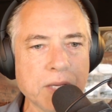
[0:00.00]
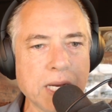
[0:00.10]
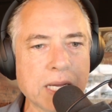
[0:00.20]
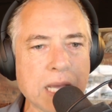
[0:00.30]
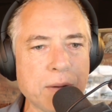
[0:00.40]
you
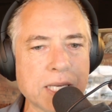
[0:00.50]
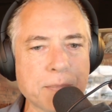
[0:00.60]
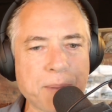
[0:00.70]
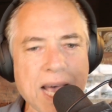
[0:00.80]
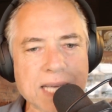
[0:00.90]
know, going to
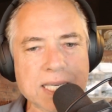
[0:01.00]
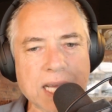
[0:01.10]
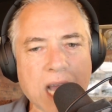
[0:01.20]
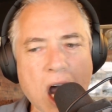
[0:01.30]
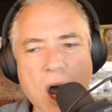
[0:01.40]
bat
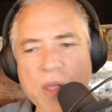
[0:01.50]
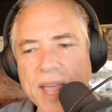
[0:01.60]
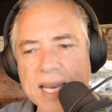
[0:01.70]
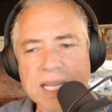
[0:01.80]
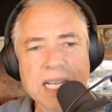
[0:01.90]
saying, oh, that